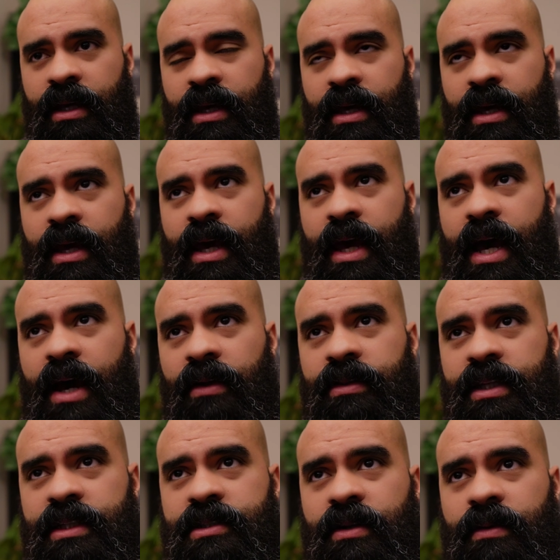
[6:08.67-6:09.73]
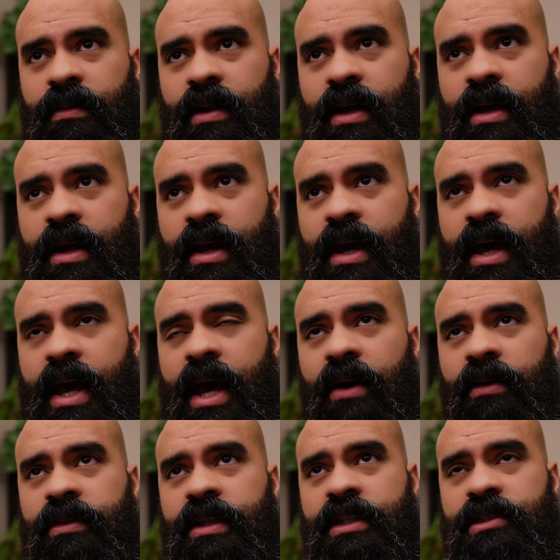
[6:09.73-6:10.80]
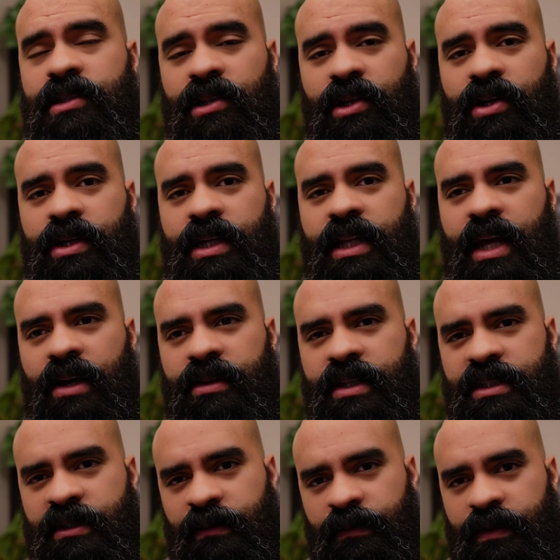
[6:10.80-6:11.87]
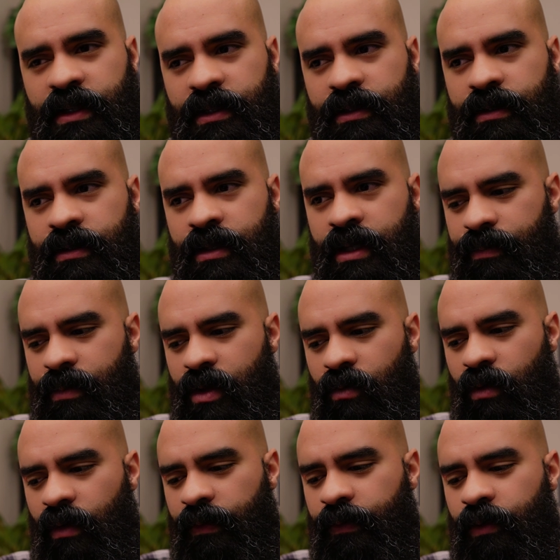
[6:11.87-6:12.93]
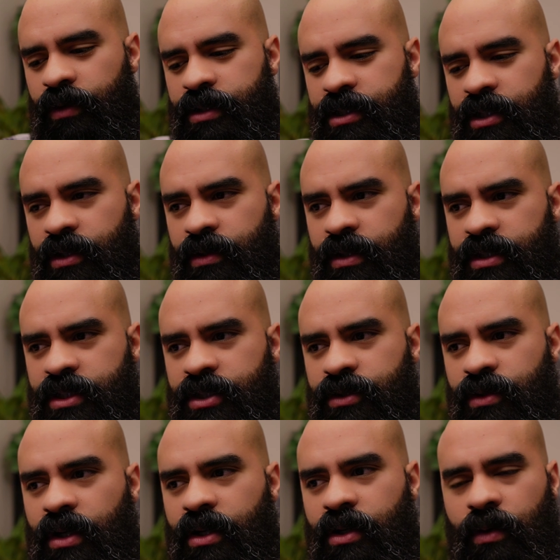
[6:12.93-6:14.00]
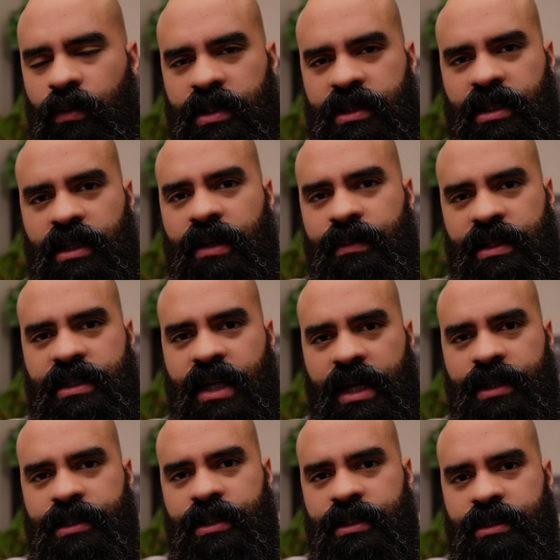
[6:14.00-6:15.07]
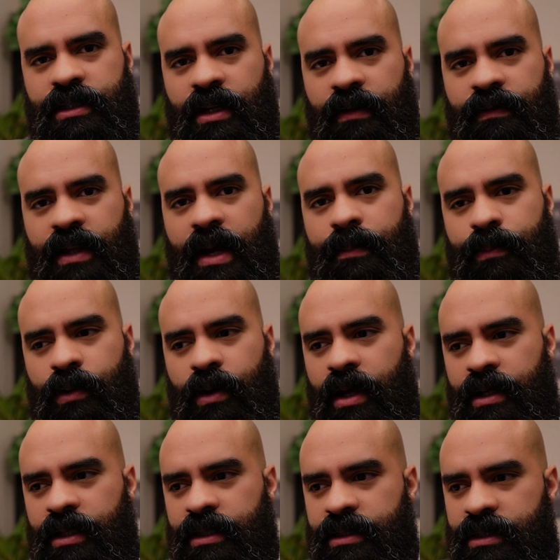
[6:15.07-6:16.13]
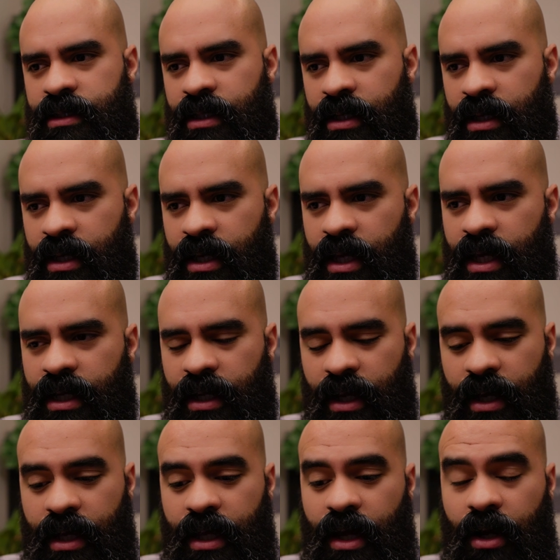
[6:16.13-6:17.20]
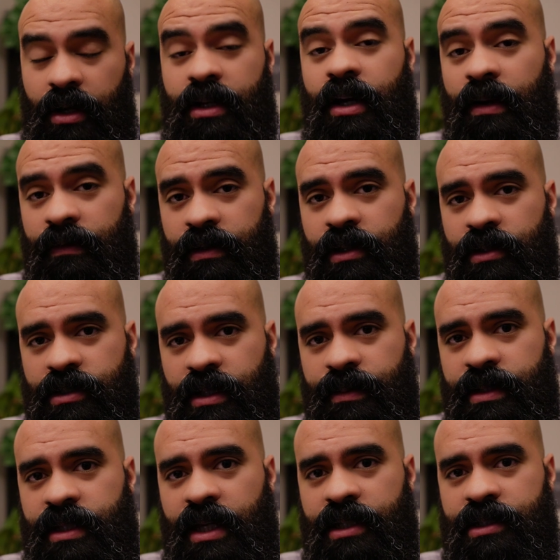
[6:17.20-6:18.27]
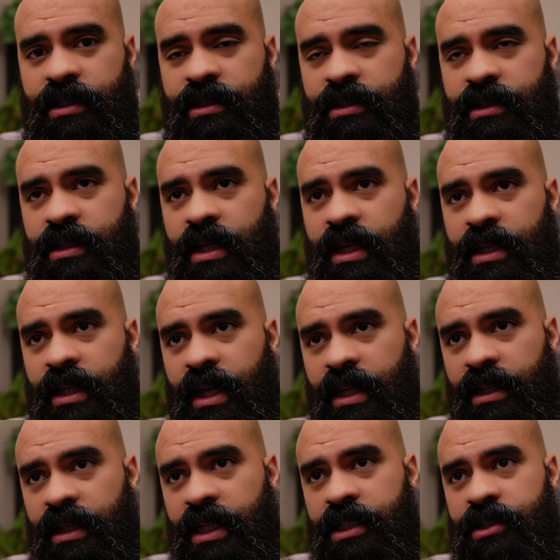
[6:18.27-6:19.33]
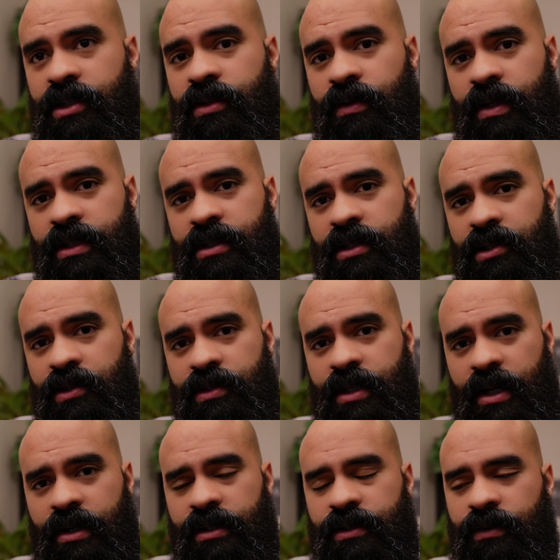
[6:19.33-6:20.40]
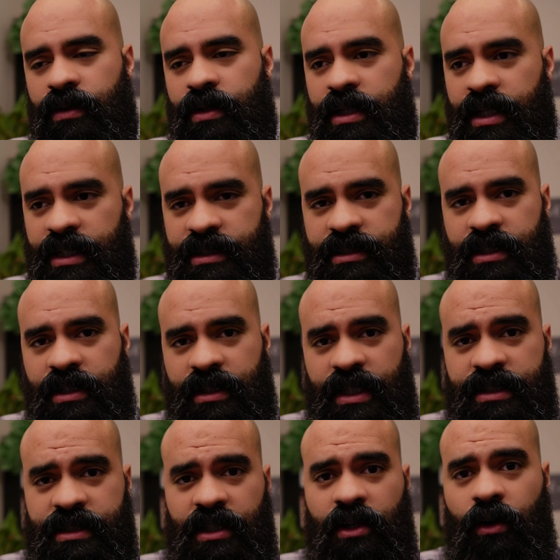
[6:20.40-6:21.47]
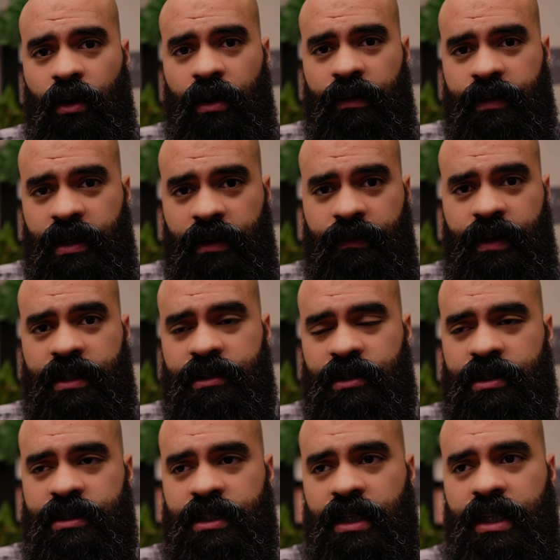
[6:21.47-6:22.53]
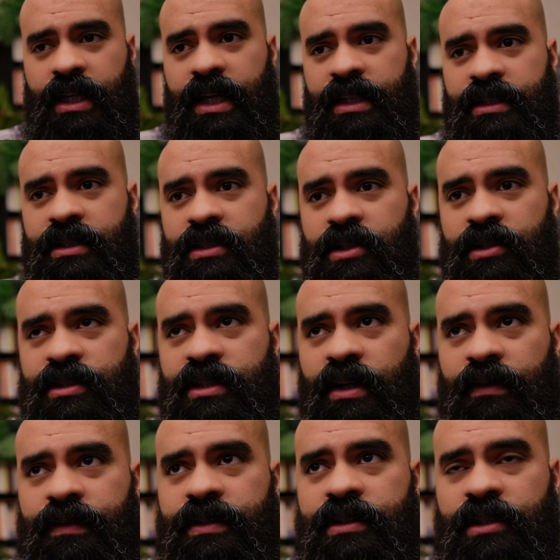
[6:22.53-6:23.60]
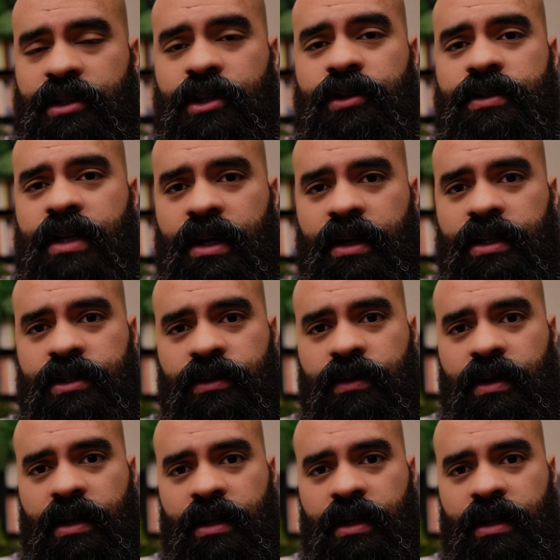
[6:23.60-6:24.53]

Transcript: how things look and how things feel will force you to struggle with the limitations of that product and uncover those limitations and lead you into new territory. And that's the goal of an inventor, is to get yourself into new territory